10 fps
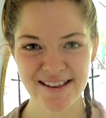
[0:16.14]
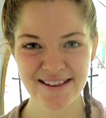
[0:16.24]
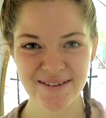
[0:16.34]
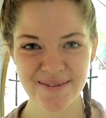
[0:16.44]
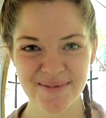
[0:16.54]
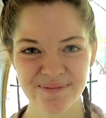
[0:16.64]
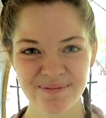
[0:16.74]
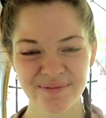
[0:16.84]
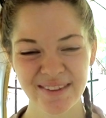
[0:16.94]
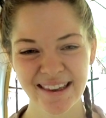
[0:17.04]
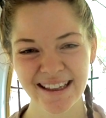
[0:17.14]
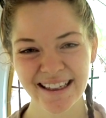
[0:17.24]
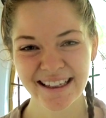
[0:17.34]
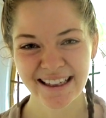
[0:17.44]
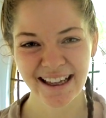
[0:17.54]
soul.
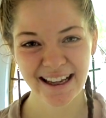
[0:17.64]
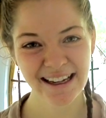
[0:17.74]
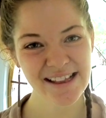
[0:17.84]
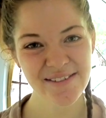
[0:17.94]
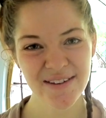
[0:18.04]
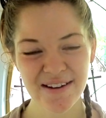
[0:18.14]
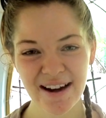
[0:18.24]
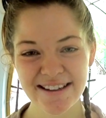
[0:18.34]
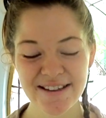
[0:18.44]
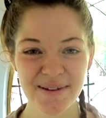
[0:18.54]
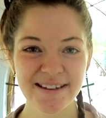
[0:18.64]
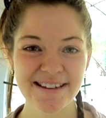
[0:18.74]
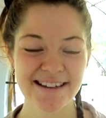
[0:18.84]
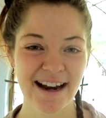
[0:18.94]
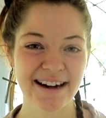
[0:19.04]
In this video, I just want to
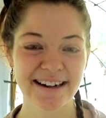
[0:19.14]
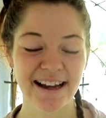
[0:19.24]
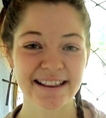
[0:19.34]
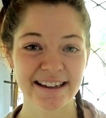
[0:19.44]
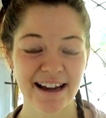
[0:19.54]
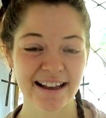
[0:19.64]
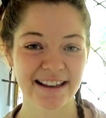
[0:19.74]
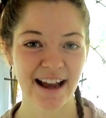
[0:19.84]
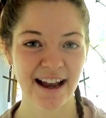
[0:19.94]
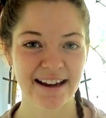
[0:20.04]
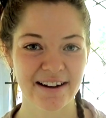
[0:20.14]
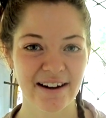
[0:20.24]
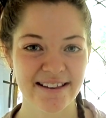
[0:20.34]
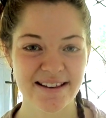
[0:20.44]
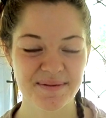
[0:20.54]
share an idea that I
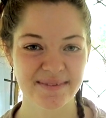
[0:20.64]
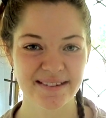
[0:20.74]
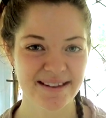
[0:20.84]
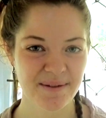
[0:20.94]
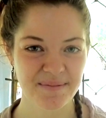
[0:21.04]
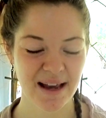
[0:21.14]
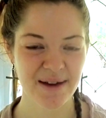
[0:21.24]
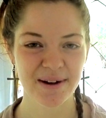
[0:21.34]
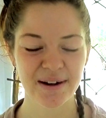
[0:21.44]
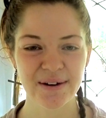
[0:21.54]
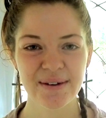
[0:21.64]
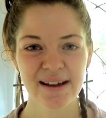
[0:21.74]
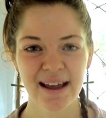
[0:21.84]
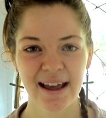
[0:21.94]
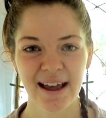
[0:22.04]
got some time ago.
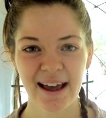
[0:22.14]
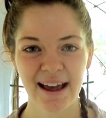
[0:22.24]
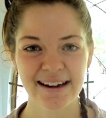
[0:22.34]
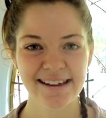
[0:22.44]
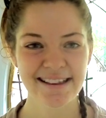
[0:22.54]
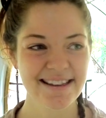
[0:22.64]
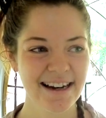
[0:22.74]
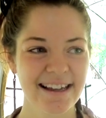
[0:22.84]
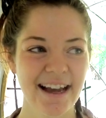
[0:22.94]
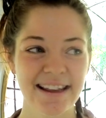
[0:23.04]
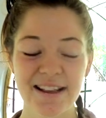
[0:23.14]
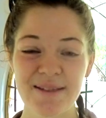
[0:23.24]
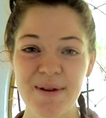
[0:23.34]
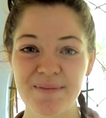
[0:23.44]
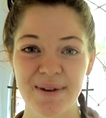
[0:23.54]
And it's an idea that's
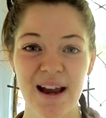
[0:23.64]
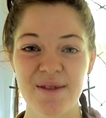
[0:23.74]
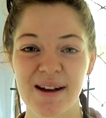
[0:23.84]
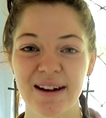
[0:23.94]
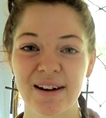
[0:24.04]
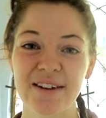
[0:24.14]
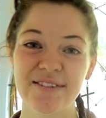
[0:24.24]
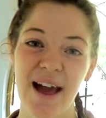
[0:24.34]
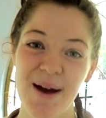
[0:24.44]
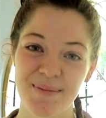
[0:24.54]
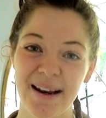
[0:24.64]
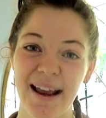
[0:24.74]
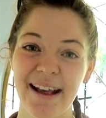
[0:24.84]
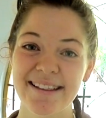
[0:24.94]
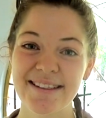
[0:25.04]
been bringing me a lot of
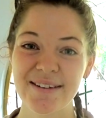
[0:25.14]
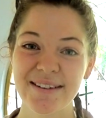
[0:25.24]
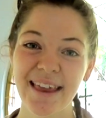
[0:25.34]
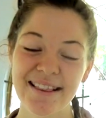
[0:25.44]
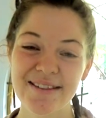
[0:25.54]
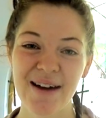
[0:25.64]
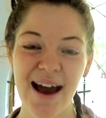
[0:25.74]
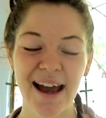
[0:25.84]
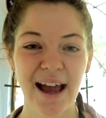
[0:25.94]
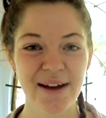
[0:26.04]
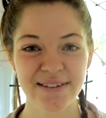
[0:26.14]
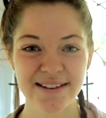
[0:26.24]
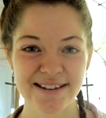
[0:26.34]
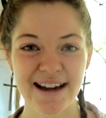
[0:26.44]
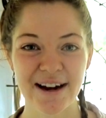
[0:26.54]
happiness. So that's why I want
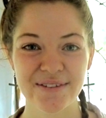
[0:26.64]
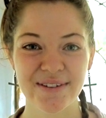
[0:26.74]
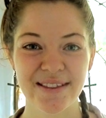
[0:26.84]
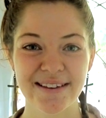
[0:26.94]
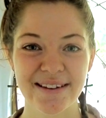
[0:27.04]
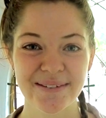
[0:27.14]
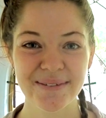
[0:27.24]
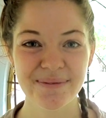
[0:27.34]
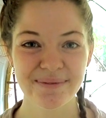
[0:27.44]
to share it with you.